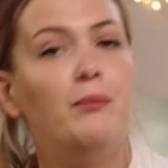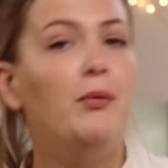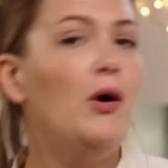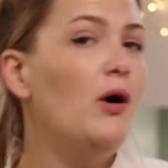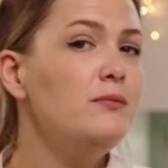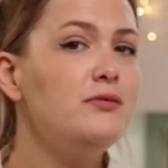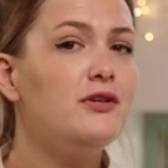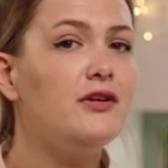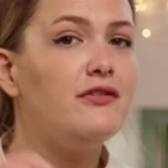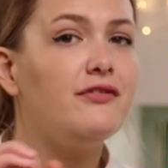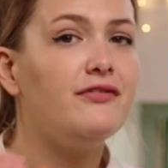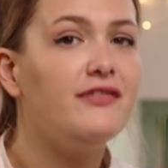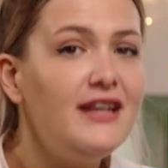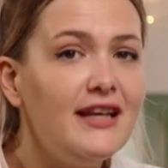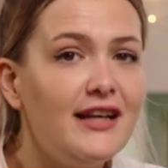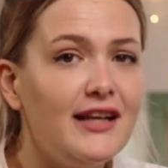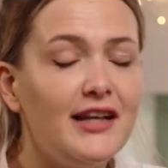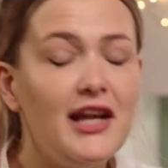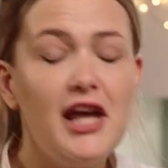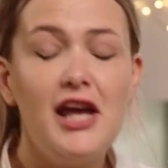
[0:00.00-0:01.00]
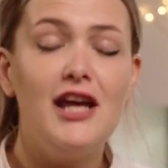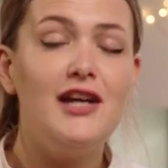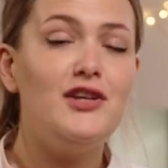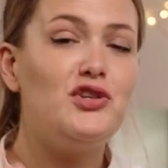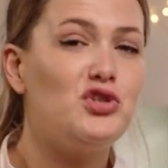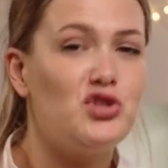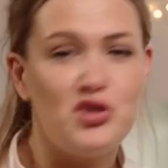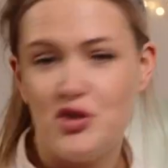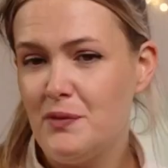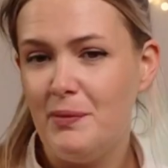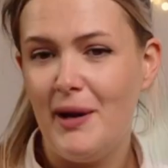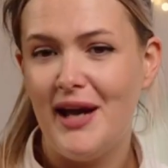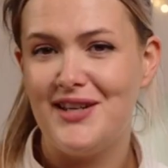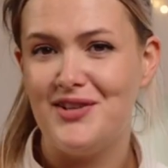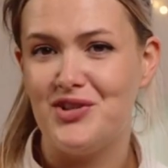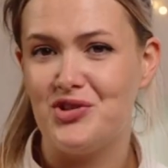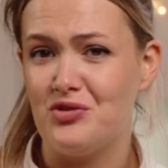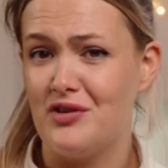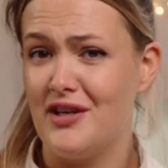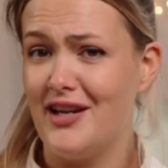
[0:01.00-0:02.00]
pomme dauphine is choux
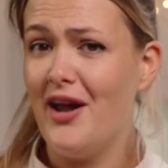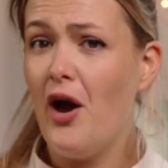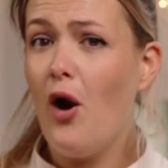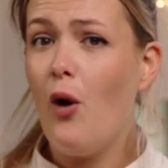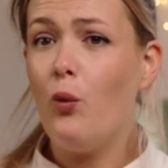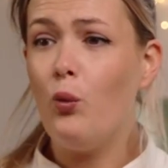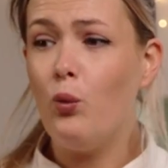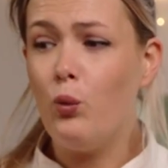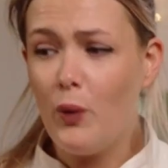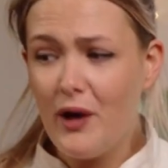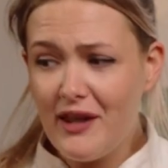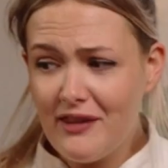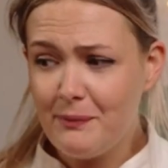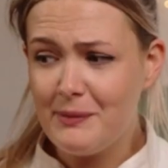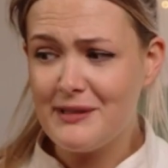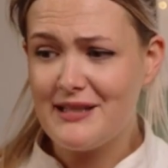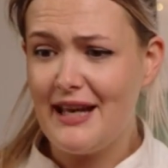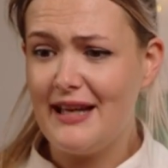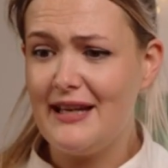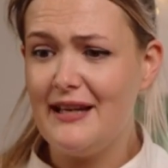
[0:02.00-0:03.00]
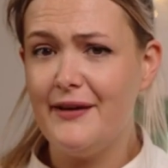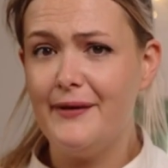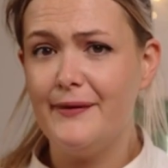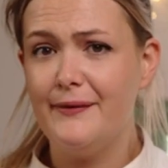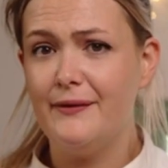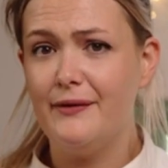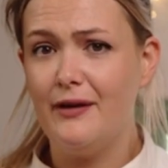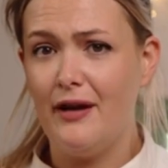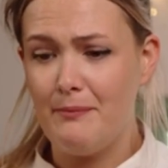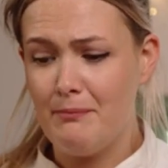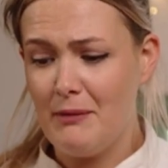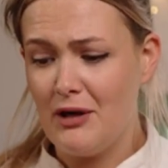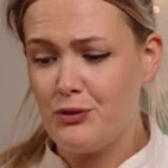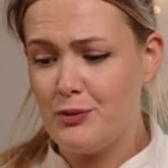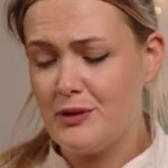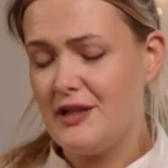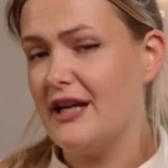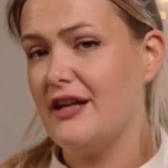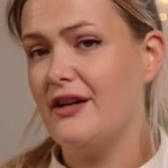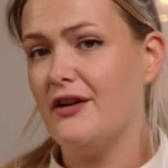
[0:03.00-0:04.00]
pastry with potato, like mashed
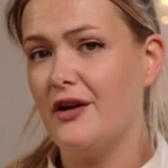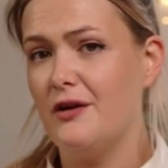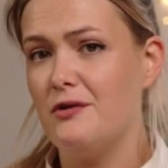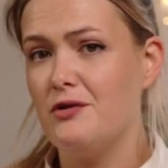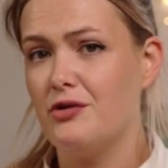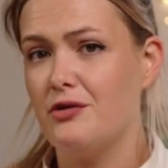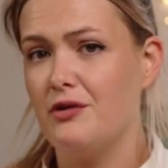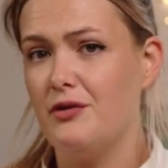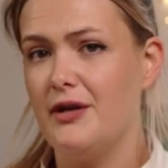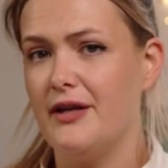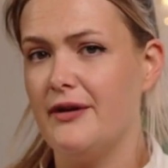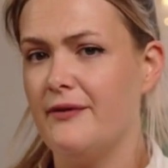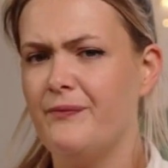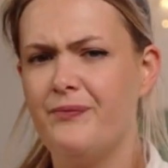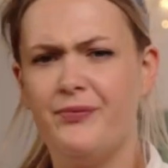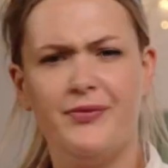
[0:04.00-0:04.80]
potato going through it.